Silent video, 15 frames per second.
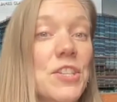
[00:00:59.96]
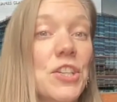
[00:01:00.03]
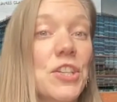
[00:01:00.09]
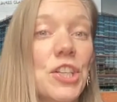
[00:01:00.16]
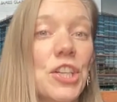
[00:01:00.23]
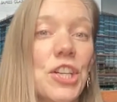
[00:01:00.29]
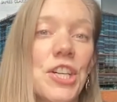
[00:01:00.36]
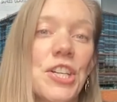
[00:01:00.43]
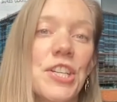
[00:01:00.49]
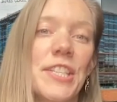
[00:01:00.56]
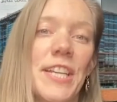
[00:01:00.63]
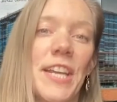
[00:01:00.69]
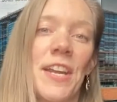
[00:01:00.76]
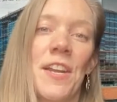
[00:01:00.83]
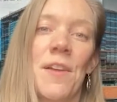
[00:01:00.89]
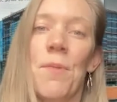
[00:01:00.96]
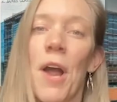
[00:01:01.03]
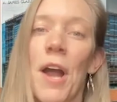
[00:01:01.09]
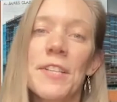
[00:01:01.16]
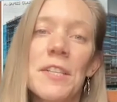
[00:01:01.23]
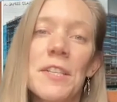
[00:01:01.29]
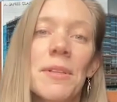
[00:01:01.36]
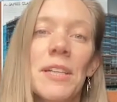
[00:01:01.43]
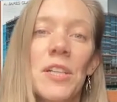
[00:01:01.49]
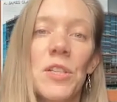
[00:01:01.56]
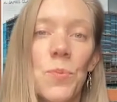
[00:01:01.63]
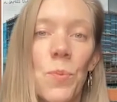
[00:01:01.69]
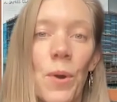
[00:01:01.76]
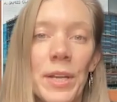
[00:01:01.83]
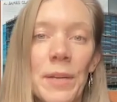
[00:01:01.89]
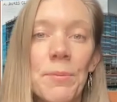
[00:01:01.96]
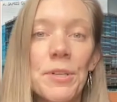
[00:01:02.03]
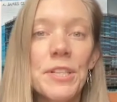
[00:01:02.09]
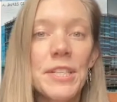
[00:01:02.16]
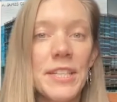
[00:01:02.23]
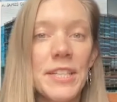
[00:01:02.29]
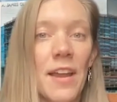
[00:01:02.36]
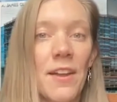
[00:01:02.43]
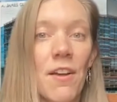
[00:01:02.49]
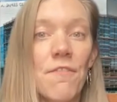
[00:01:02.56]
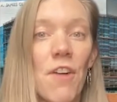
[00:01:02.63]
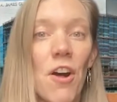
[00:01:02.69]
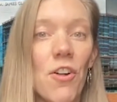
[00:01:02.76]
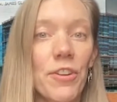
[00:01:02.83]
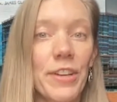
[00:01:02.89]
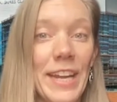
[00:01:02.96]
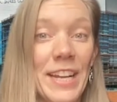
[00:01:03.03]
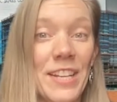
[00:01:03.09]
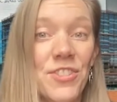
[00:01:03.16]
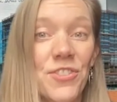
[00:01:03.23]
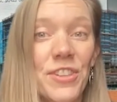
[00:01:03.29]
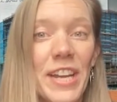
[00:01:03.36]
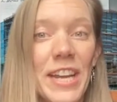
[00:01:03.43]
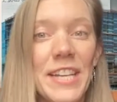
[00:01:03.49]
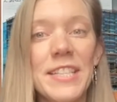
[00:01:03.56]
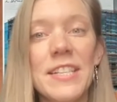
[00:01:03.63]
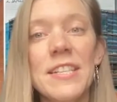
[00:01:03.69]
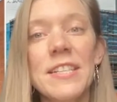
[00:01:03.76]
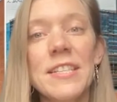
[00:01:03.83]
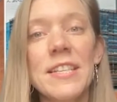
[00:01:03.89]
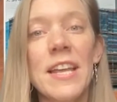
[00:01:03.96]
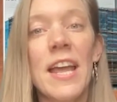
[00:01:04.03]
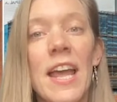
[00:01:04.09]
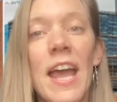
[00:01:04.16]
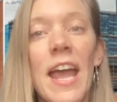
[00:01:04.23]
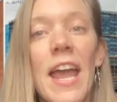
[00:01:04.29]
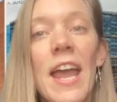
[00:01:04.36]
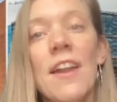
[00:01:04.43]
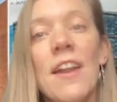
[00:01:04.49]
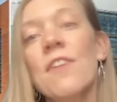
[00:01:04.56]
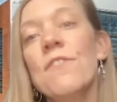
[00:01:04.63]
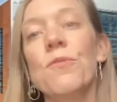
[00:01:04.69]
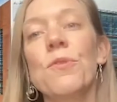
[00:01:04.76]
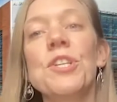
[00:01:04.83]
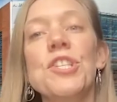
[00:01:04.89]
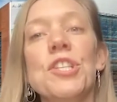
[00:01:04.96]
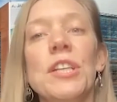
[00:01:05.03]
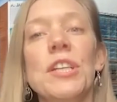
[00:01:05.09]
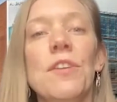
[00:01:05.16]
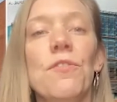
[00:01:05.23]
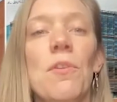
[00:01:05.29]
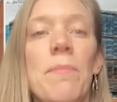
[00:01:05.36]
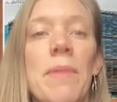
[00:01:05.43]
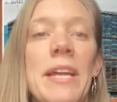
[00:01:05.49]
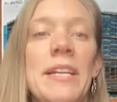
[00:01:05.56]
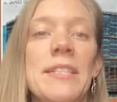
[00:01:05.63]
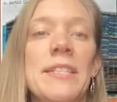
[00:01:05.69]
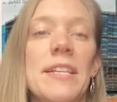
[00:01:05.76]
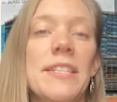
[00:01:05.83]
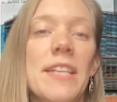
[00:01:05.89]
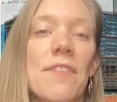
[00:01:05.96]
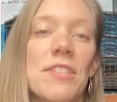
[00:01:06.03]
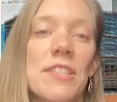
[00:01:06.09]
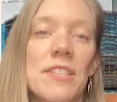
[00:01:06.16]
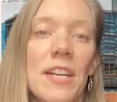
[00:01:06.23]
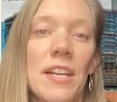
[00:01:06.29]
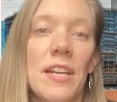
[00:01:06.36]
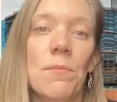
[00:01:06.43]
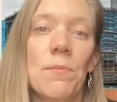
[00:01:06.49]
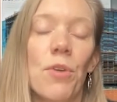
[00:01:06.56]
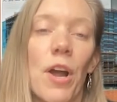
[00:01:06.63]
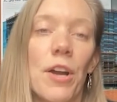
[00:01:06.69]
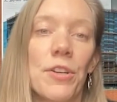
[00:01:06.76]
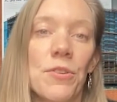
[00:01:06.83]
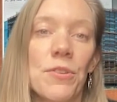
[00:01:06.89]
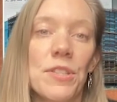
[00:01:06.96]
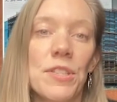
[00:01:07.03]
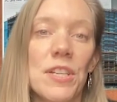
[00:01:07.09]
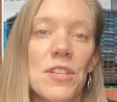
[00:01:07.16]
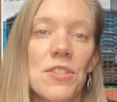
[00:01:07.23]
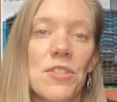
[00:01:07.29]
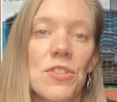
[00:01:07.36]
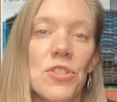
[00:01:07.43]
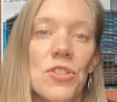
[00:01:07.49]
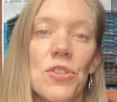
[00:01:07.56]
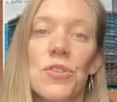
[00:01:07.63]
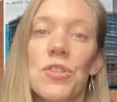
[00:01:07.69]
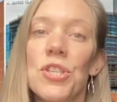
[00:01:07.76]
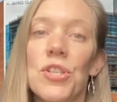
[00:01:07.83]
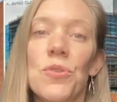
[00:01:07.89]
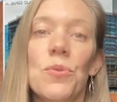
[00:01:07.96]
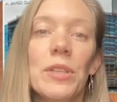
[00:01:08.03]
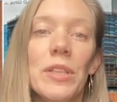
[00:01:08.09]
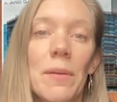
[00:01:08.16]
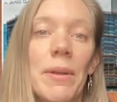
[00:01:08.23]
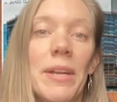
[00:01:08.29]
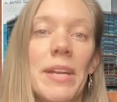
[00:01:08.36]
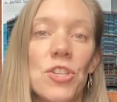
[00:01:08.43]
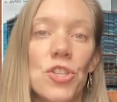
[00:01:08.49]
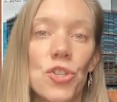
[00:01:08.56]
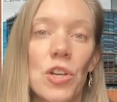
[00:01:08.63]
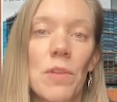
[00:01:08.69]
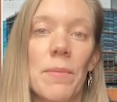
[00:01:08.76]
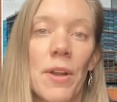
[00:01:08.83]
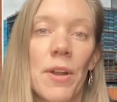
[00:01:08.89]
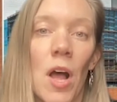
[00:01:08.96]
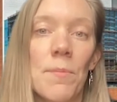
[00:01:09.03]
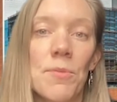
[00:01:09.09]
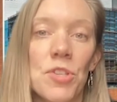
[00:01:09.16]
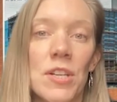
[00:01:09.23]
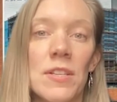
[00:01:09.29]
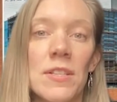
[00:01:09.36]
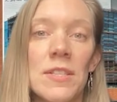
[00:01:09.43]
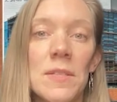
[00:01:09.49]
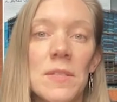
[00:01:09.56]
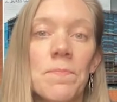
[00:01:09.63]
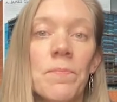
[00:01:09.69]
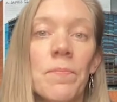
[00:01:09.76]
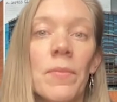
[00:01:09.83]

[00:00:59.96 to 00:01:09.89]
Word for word: occurs in approximately twenty percent of all cancer cases, and unfortunately remains a devastating prognosis due to limited treatment options.